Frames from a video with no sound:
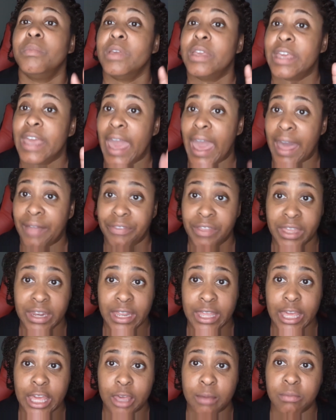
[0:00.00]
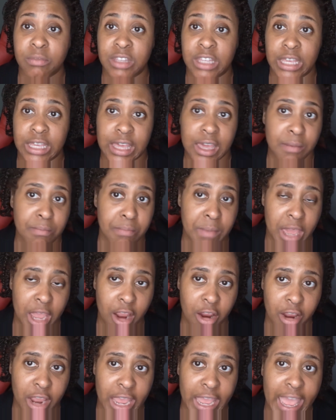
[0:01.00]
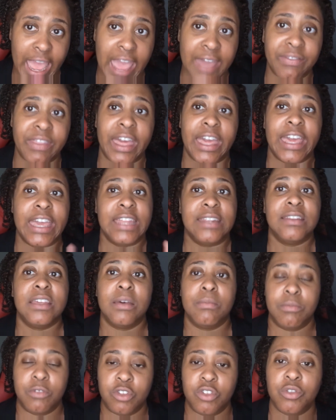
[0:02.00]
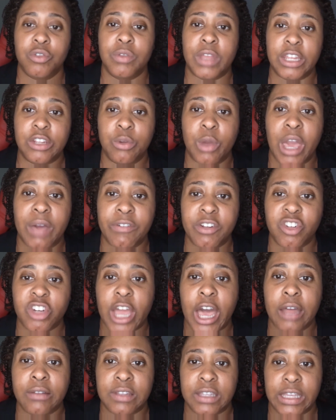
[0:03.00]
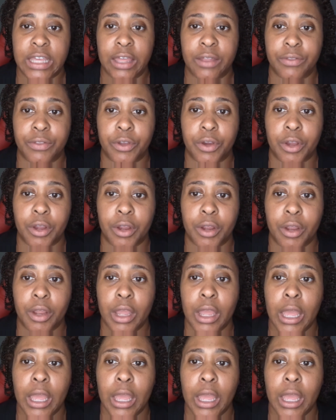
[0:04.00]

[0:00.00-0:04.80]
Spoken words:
Kathy and him did get married, and they do have a child together.